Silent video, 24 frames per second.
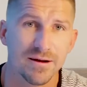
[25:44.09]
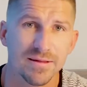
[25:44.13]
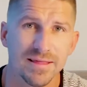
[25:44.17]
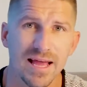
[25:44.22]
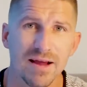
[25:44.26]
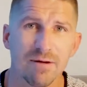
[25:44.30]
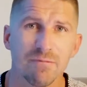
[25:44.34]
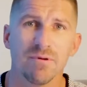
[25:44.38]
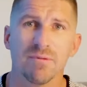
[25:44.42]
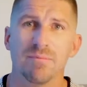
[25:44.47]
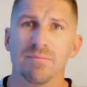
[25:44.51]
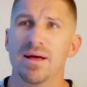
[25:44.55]

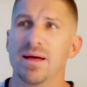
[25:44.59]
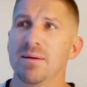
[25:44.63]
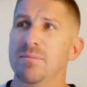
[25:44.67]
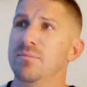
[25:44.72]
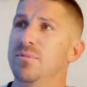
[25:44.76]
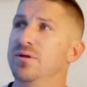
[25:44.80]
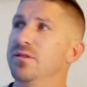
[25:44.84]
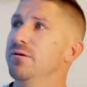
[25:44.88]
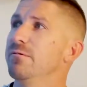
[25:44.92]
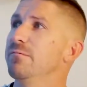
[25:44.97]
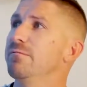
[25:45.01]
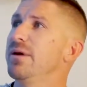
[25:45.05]
They
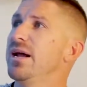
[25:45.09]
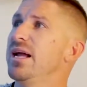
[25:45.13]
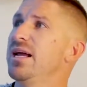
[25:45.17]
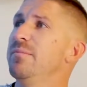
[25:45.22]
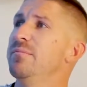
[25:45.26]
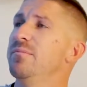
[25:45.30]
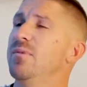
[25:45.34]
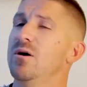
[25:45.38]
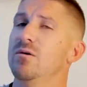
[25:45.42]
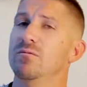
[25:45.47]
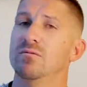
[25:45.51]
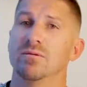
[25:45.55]
remember the
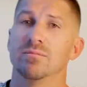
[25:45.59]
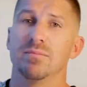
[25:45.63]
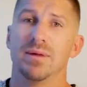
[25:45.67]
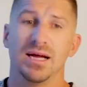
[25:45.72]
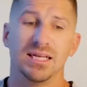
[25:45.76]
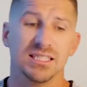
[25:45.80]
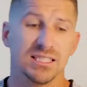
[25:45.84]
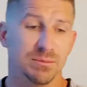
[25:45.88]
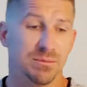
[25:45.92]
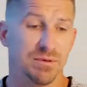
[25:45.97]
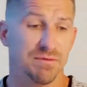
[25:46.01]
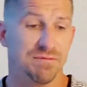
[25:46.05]
rainbow
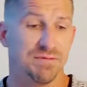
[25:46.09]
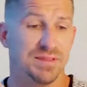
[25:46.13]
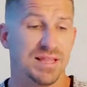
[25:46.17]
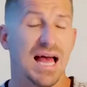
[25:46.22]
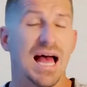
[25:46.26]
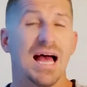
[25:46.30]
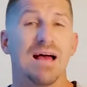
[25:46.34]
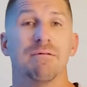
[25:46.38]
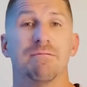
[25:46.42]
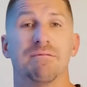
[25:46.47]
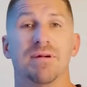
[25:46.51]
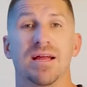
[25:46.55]
reminds them of
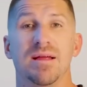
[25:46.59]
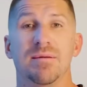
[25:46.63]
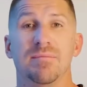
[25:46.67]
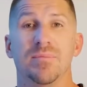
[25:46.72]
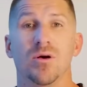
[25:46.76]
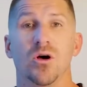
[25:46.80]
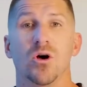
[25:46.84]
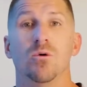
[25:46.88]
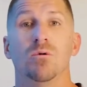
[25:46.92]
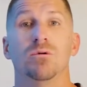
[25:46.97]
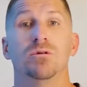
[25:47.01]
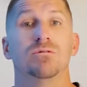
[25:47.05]
that
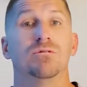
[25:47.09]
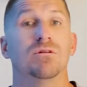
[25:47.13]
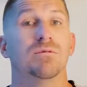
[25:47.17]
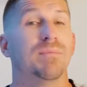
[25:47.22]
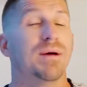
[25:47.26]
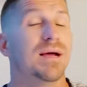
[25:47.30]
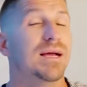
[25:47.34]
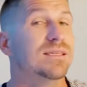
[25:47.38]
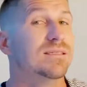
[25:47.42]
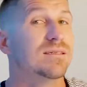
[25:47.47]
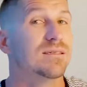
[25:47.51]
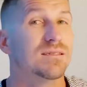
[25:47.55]
rainbow, which
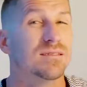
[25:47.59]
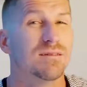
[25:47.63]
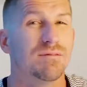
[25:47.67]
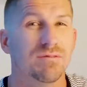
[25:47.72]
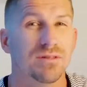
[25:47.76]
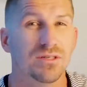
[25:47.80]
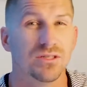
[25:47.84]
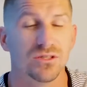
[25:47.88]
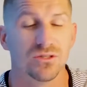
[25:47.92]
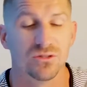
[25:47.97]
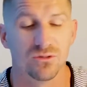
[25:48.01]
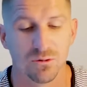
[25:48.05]
reminds us of
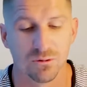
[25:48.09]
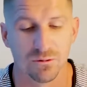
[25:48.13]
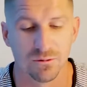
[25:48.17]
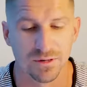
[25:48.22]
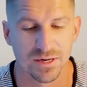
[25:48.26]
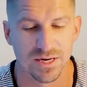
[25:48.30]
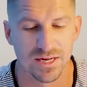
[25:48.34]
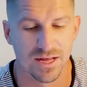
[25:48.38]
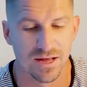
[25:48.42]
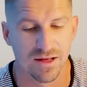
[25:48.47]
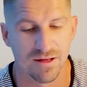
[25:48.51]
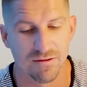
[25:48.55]
the
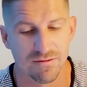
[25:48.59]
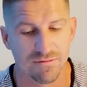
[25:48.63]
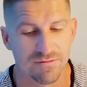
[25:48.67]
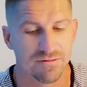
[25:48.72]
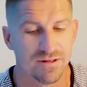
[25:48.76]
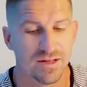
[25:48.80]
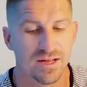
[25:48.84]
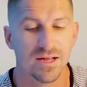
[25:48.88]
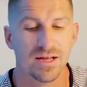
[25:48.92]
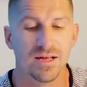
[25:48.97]
story of